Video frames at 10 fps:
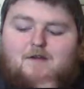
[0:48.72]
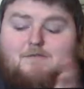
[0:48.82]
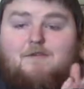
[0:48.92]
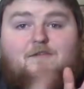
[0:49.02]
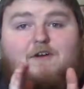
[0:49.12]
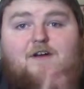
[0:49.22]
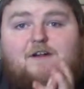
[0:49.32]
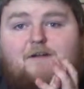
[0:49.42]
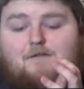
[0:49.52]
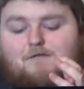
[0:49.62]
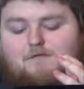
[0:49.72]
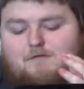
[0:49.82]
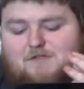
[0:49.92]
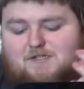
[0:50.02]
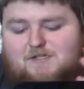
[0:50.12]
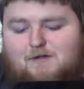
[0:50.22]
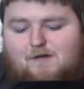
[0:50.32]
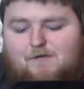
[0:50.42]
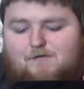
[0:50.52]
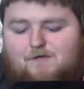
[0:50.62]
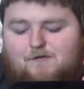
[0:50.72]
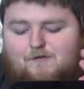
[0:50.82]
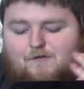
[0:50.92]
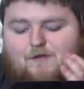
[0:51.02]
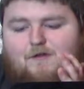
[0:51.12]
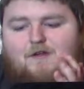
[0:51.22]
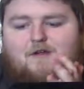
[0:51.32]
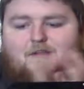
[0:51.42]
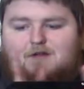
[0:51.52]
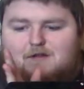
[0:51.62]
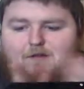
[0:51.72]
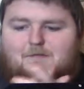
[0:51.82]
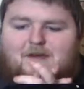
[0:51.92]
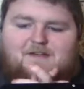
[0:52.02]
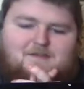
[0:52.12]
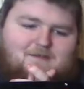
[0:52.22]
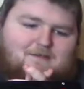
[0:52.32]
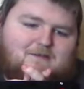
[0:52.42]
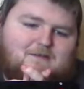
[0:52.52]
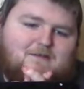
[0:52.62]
But right now, let's just go over the basics.